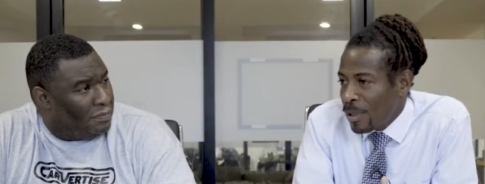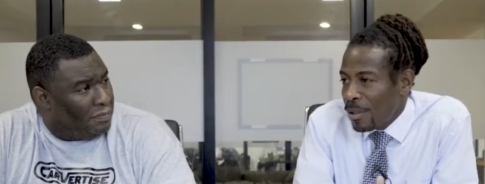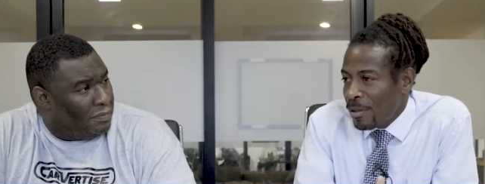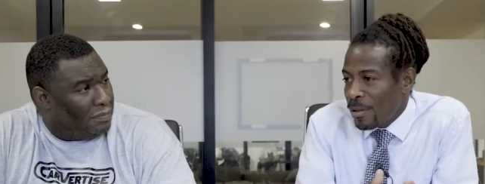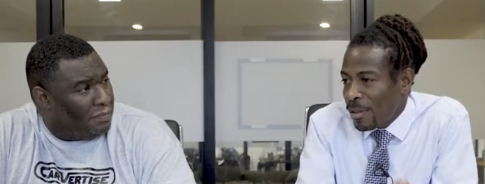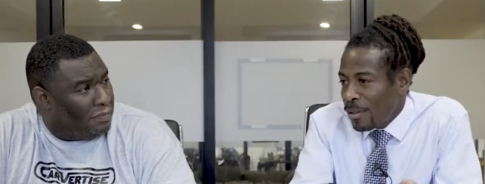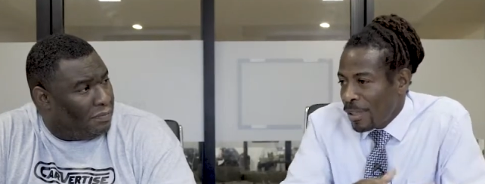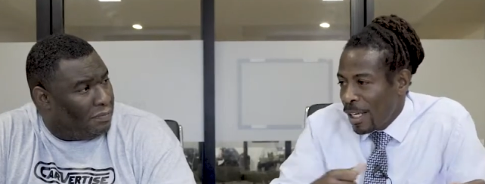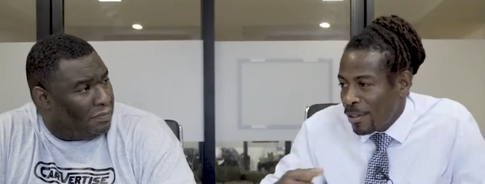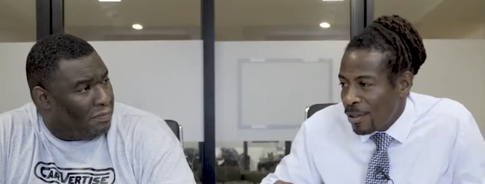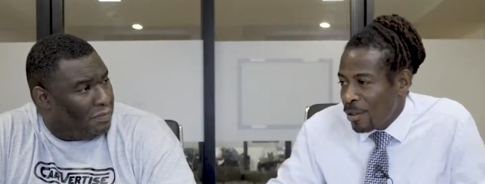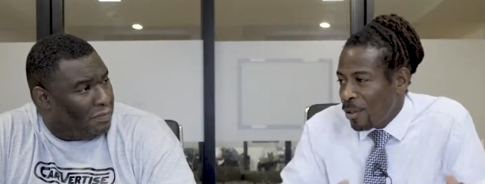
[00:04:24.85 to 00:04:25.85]
Speaker 1: when the
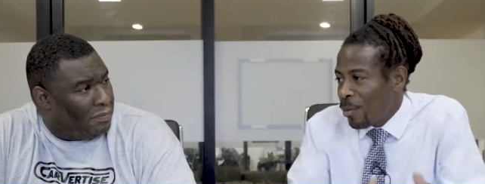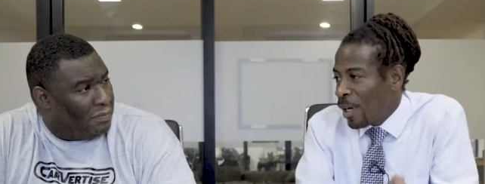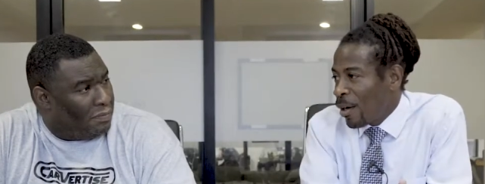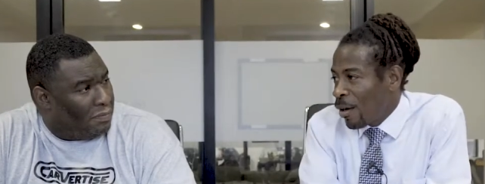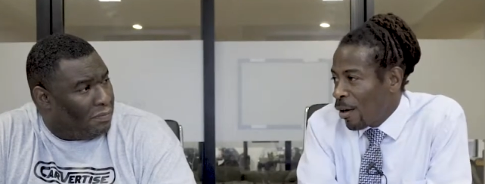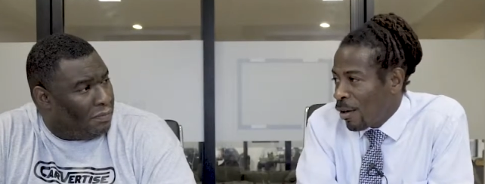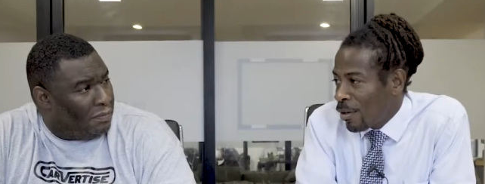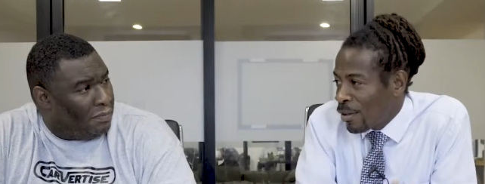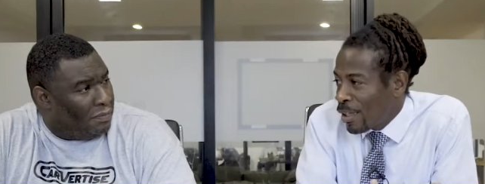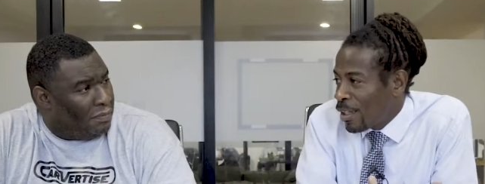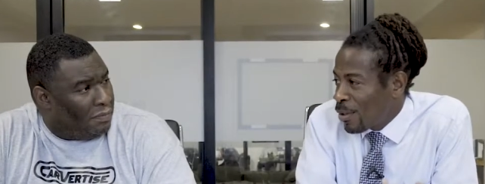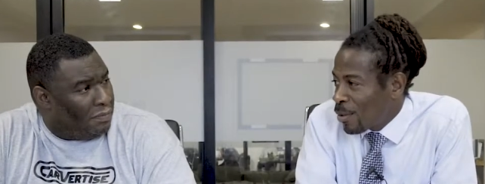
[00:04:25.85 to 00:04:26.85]
state took away our, our
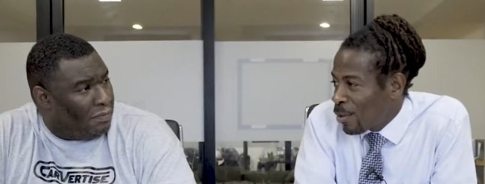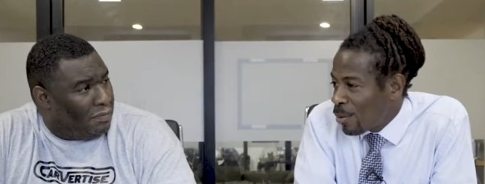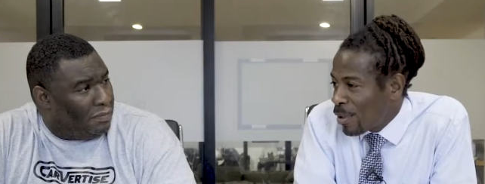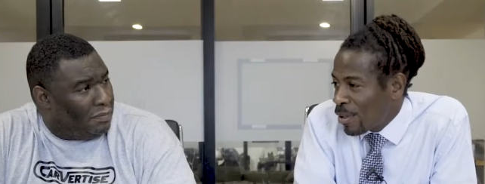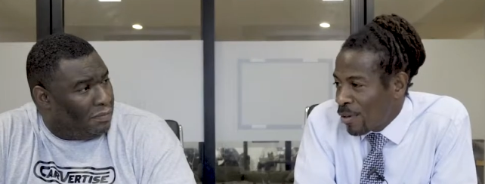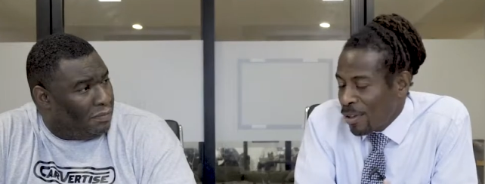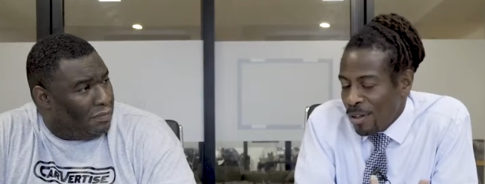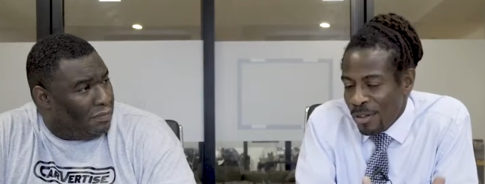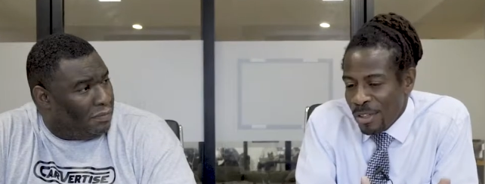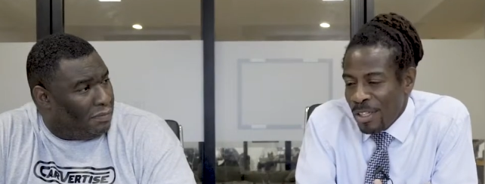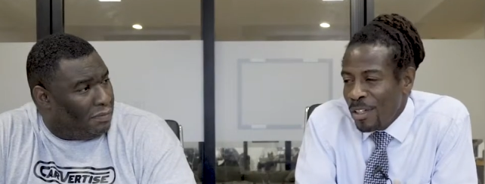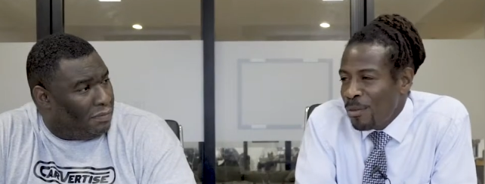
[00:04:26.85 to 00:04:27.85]
city school district, our
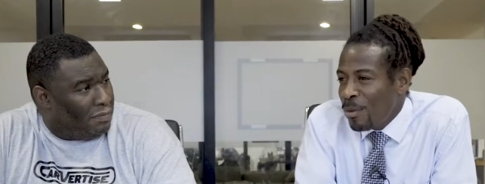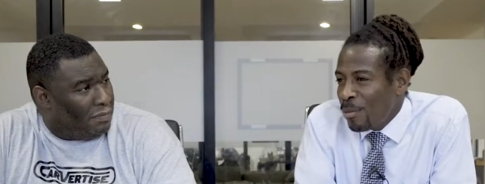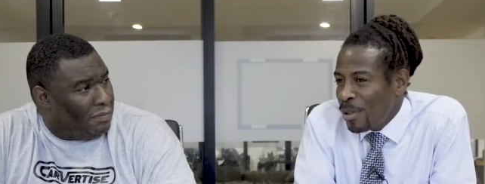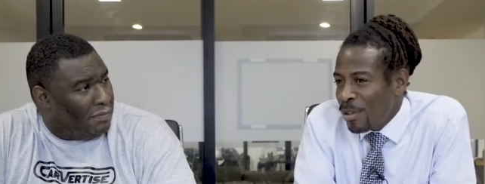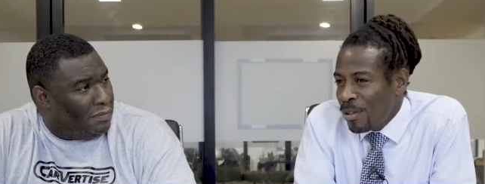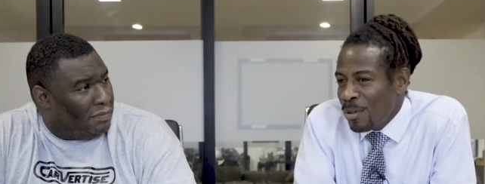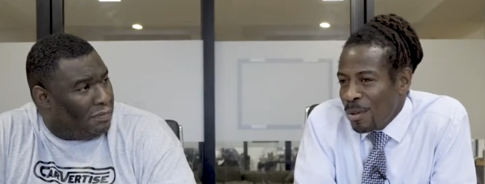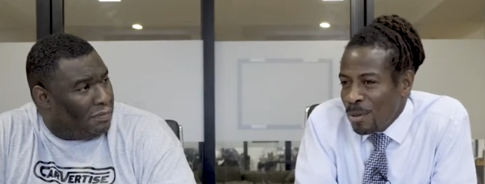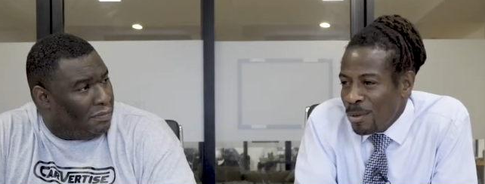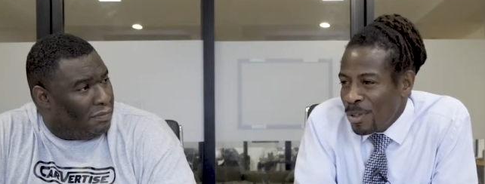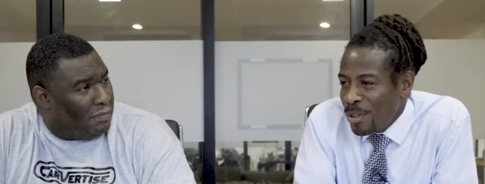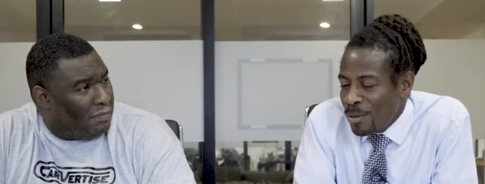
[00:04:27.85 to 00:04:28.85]
city of Wilmington
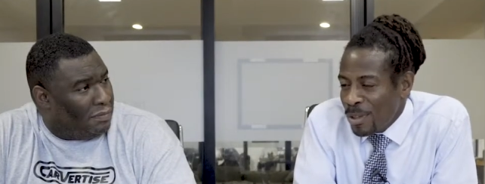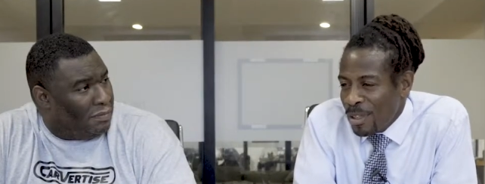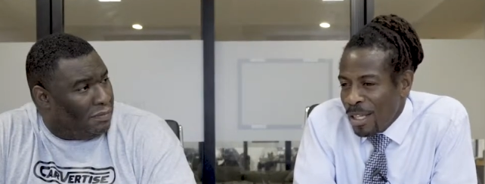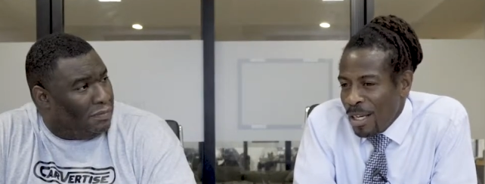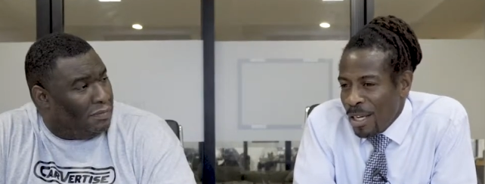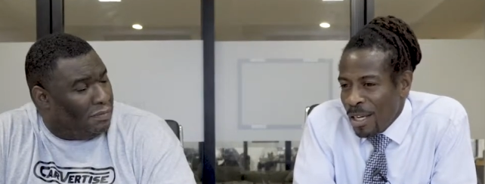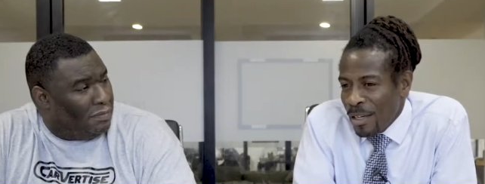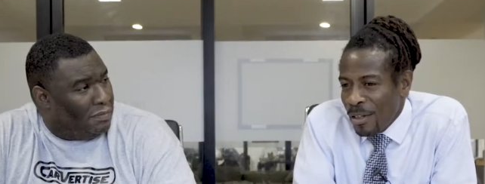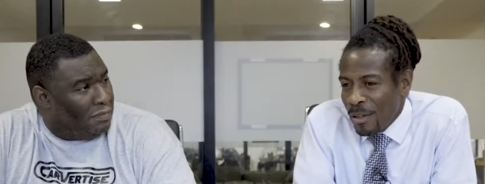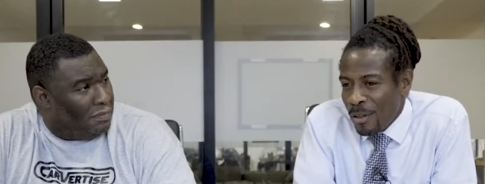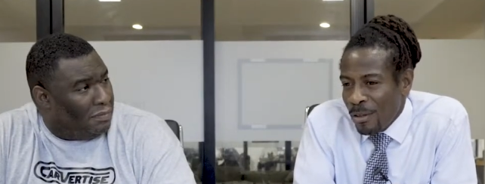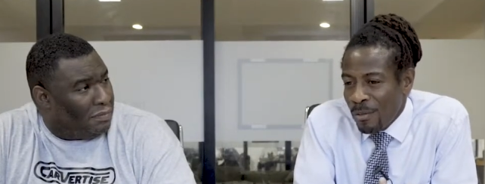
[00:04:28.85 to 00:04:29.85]
school district, mm-hmm.
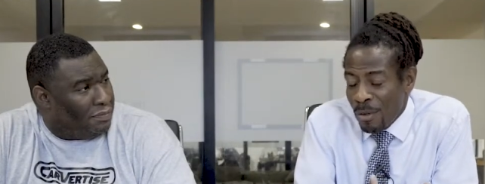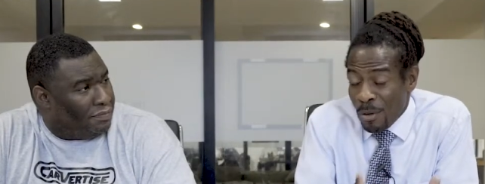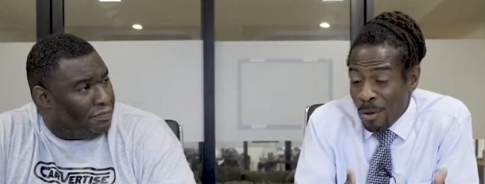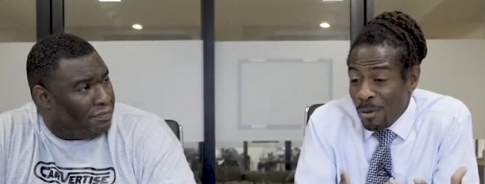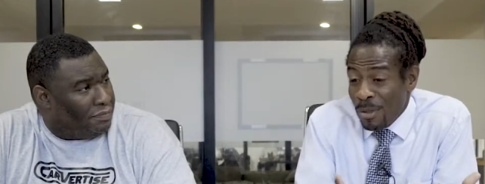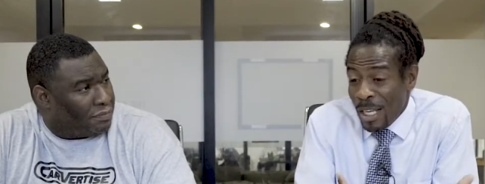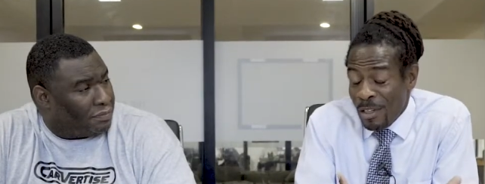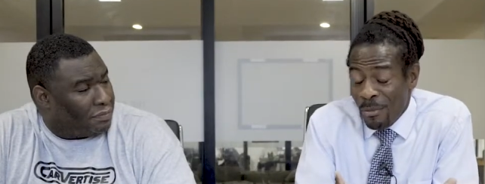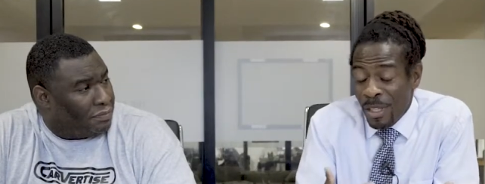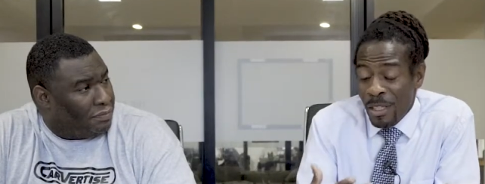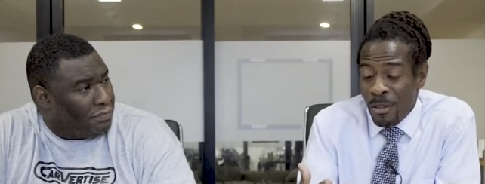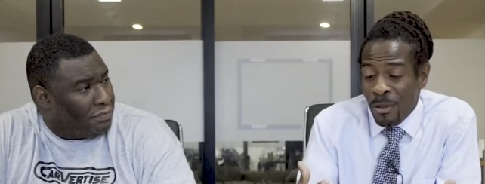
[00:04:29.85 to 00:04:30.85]
you know, for those like
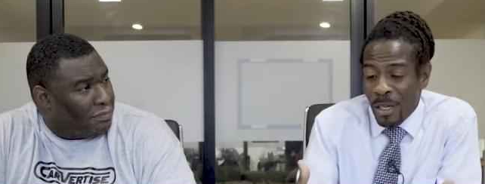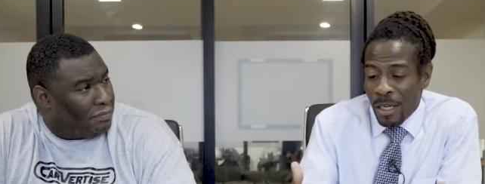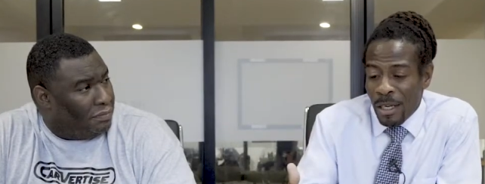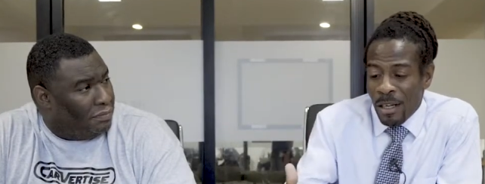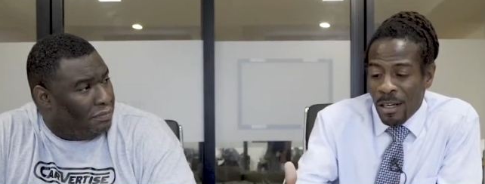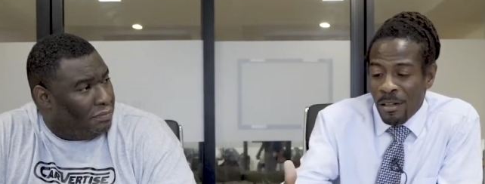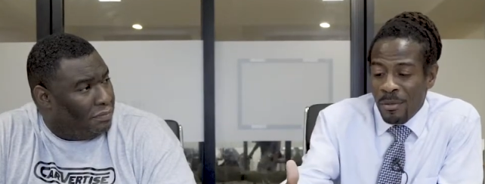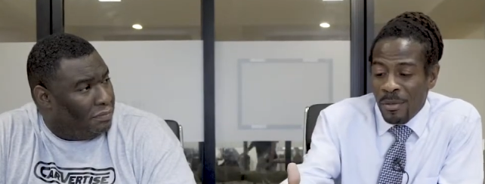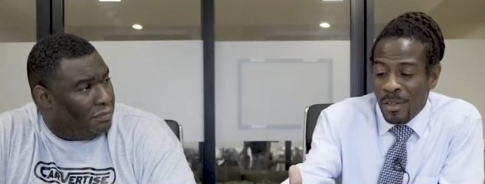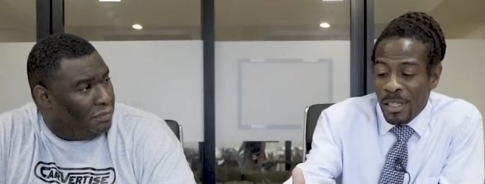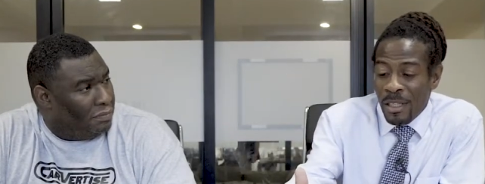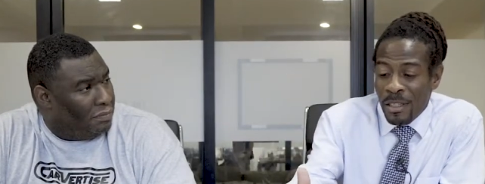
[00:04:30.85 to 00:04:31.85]
me, who I, I
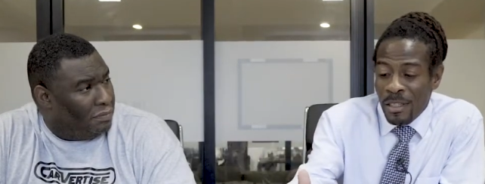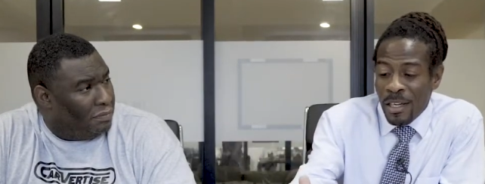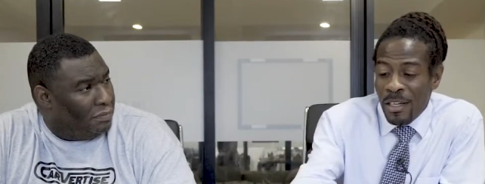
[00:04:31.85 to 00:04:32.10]
was in